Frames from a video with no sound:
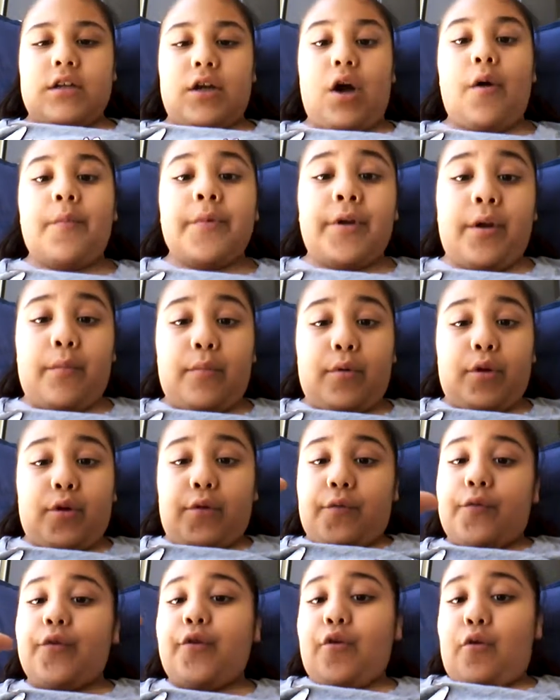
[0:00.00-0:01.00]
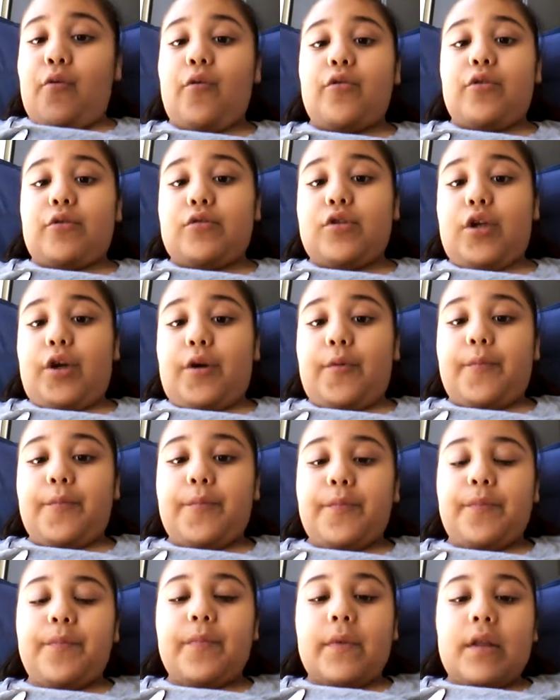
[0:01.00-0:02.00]
Comment down below if you know what those are,
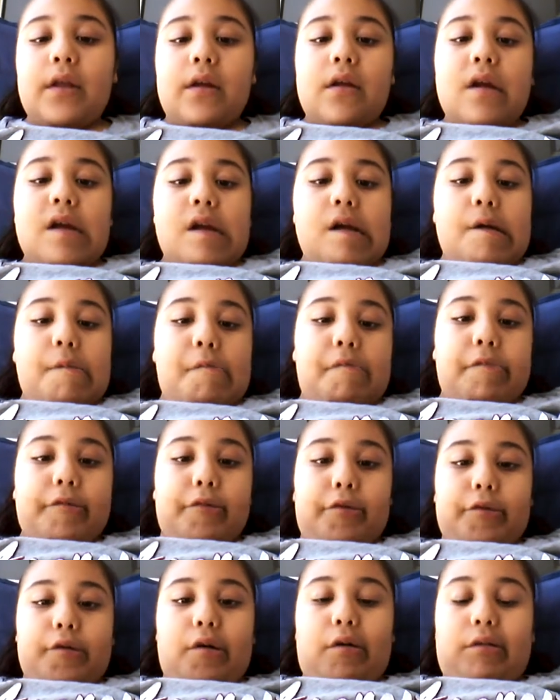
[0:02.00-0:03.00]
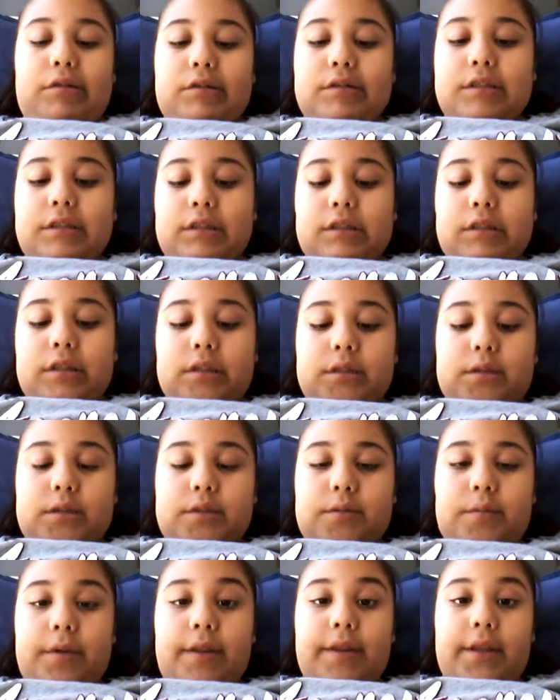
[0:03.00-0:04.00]
what they're called.
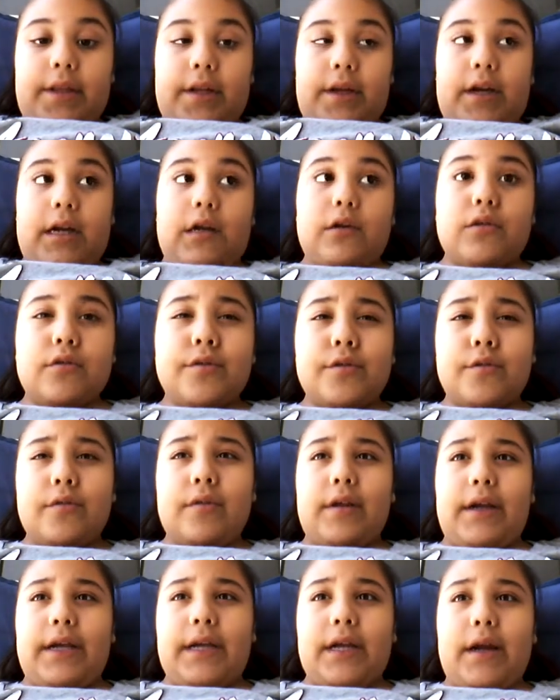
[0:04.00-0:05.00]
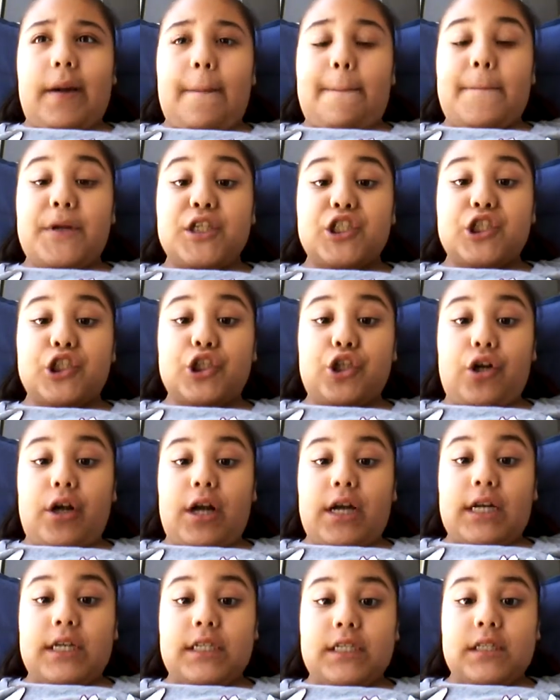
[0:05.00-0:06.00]
Um, and then I also like Monster
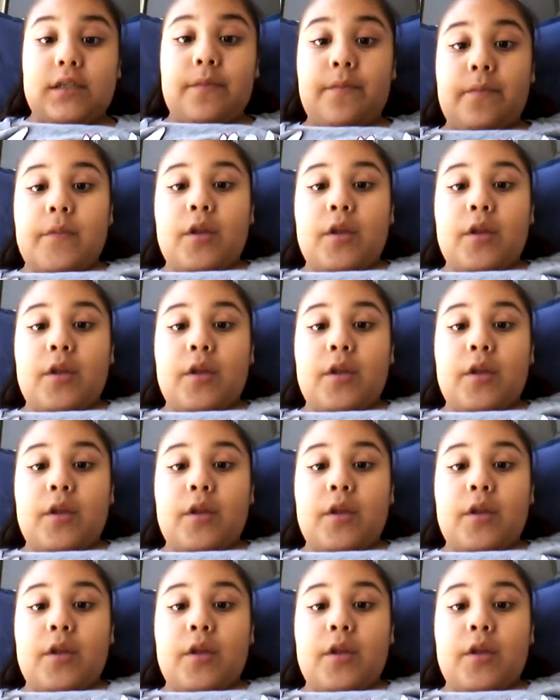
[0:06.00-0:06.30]
Highs,